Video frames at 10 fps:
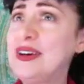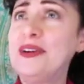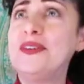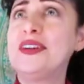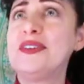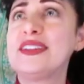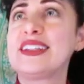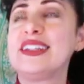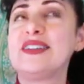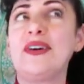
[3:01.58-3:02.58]
I was a
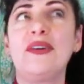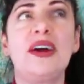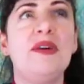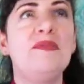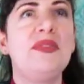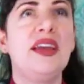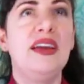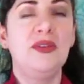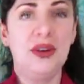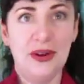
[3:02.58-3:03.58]
kid growing up.
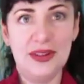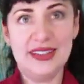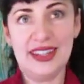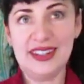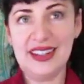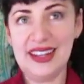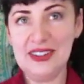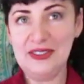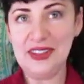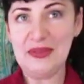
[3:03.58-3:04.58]
We always had a lot
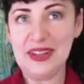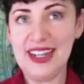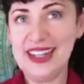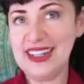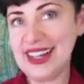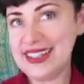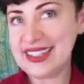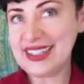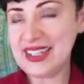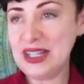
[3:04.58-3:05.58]
of lemonade and
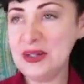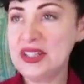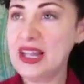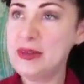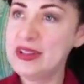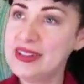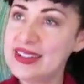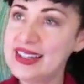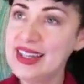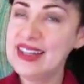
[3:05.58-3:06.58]
iced tea with
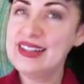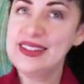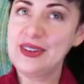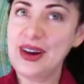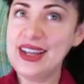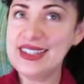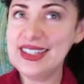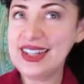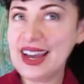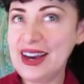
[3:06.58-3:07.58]
lemons. So I
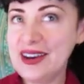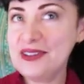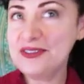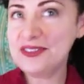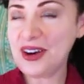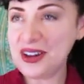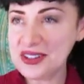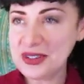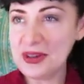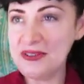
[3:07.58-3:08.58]
did have
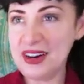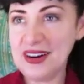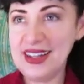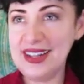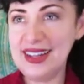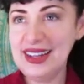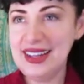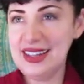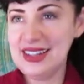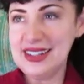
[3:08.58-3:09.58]
also a very
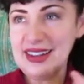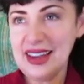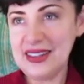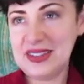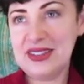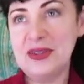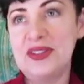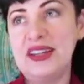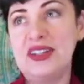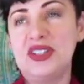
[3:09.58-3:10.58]
nice
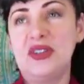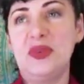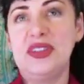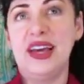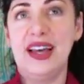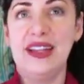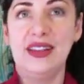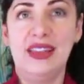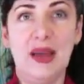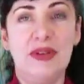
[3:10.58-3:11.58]
association with that
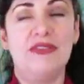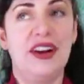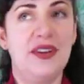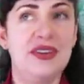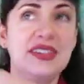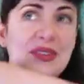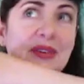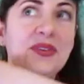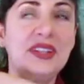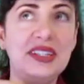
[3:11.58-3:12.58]
lemon fragrance. So I
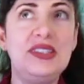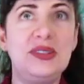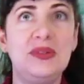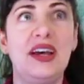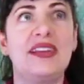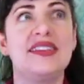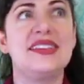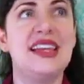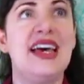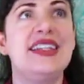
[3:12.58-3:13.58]
really do like the
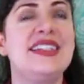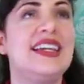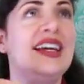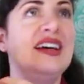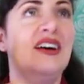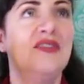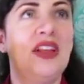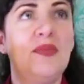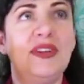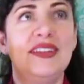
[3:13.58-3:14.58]
scent of
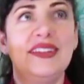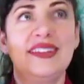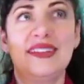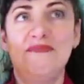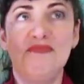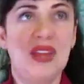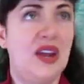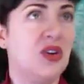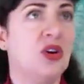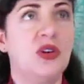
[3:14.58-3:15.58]
lemons. I
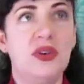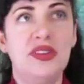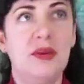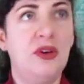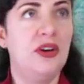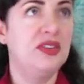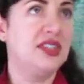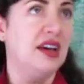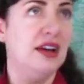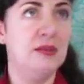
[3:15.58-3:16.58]
cook with them all the
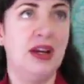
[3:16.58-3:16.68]
time.